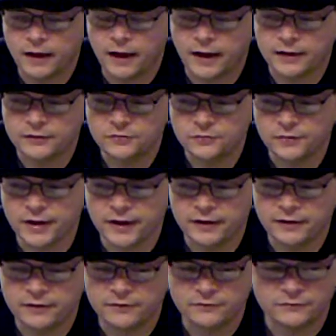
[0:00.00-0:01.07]
I do
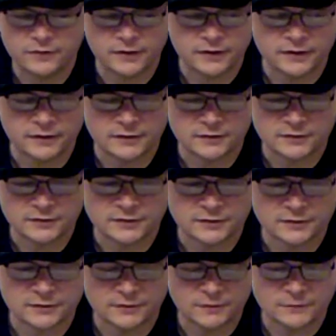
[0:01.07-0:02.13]
have
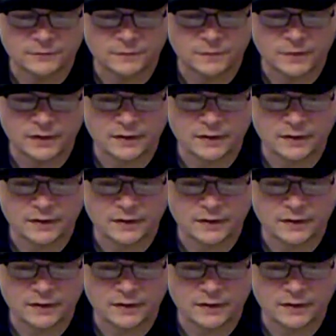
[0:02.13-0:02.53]
some